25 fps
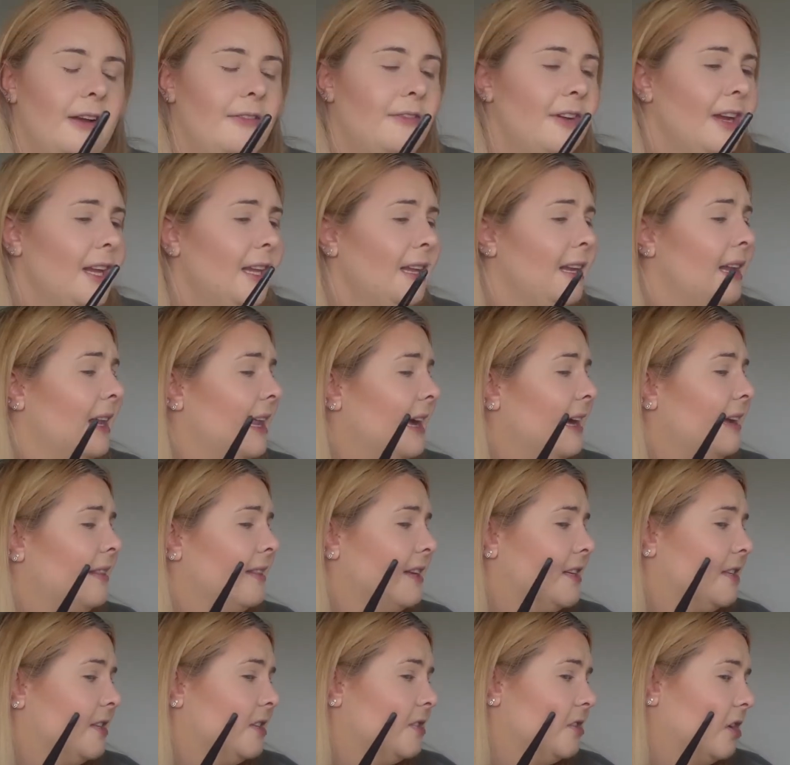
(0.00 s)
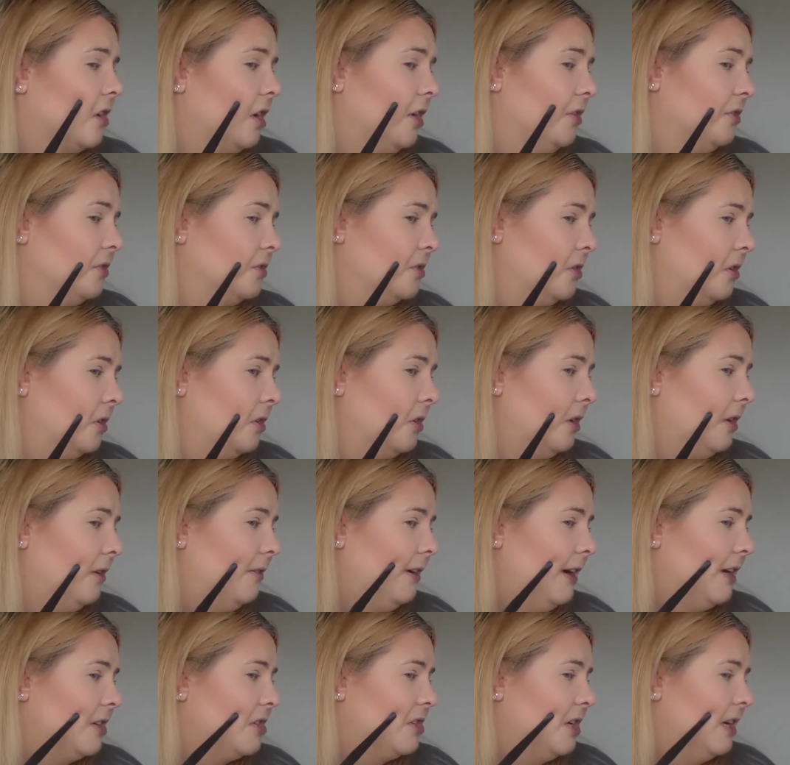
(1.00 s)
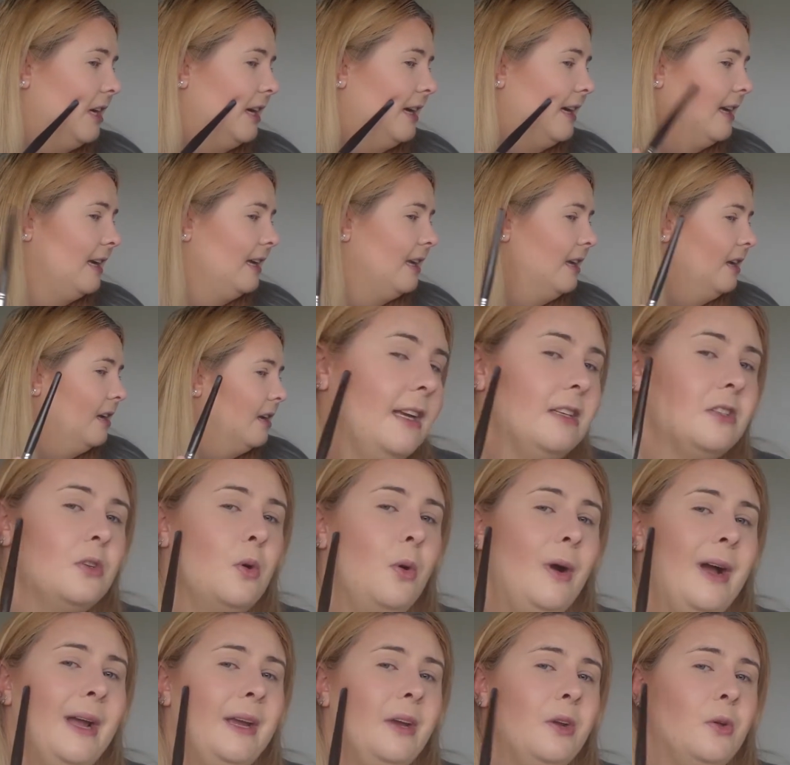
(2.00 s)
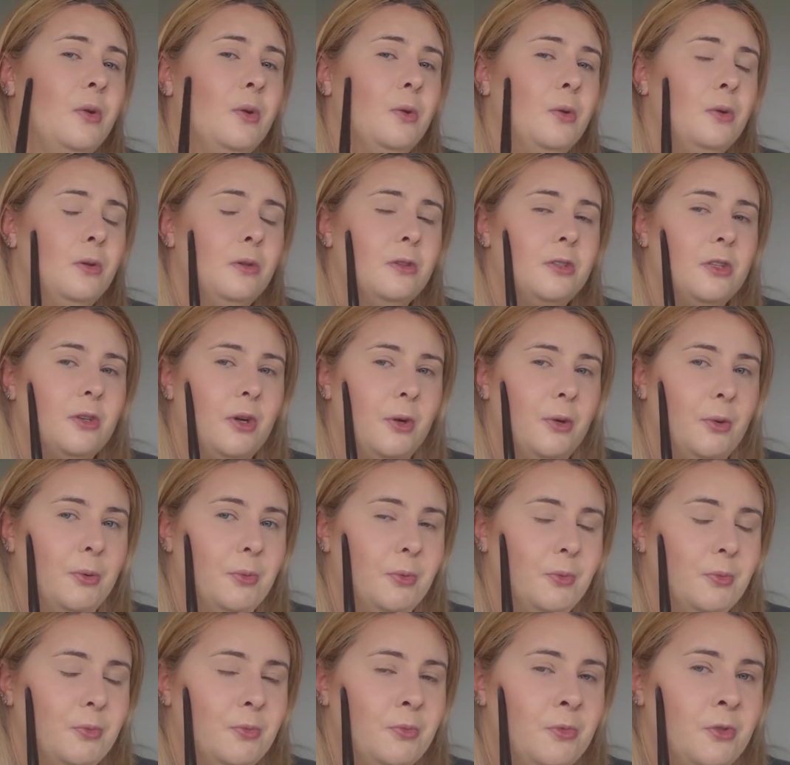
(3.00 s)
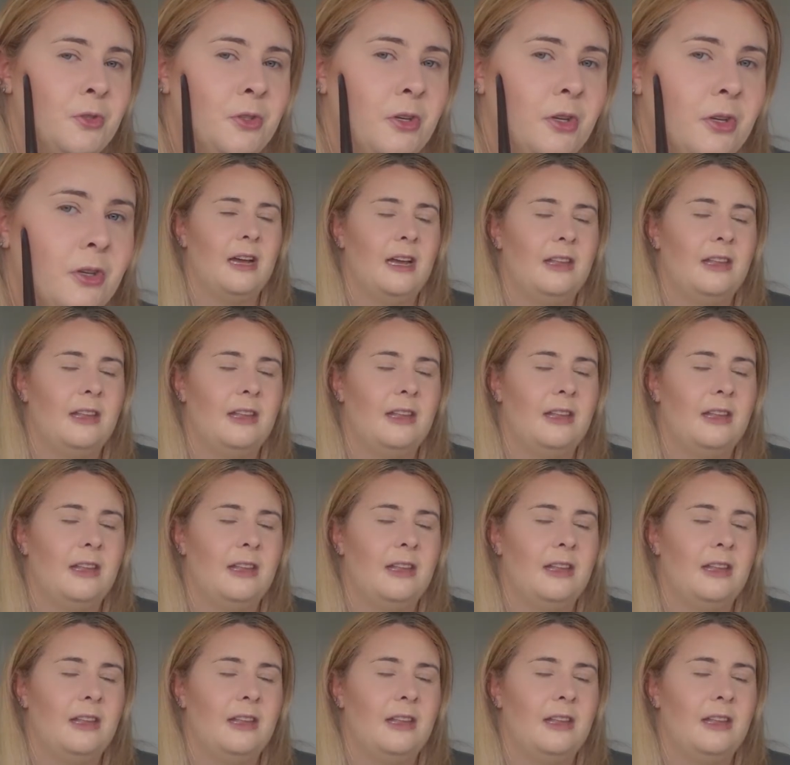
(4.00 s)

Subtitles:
really like this as a contour colour actually. It's quite cool toned.